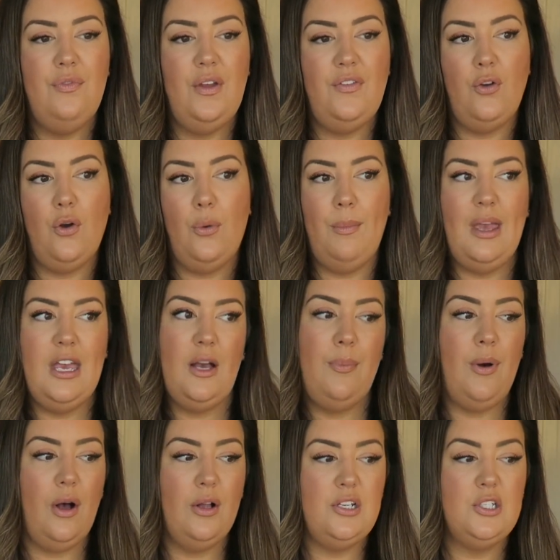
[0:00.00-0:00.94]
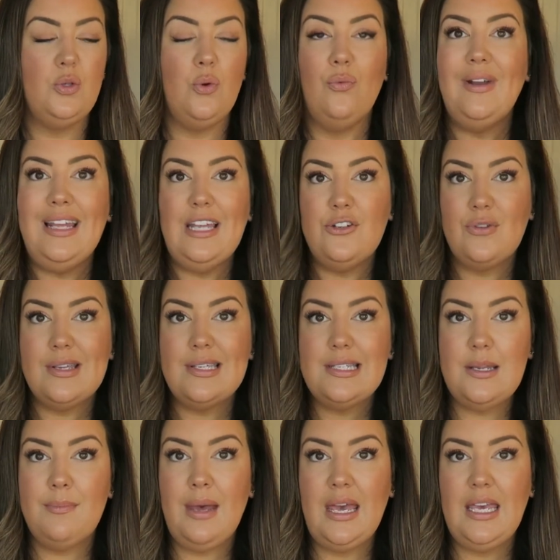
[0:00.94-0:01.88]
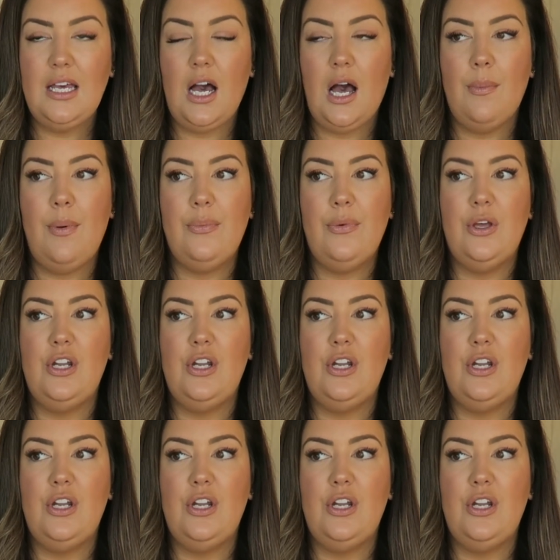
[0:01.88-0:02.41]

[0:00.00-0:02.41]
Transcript: If you're a makeup artist or really interested in makeup, I'm